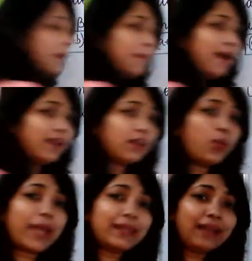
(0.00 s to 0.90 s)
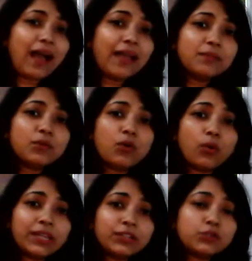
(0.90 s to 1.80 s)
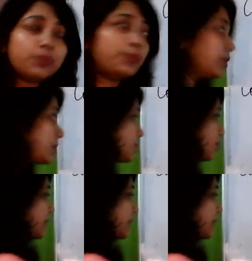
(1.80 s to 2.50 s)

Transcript: But when I am going to put, so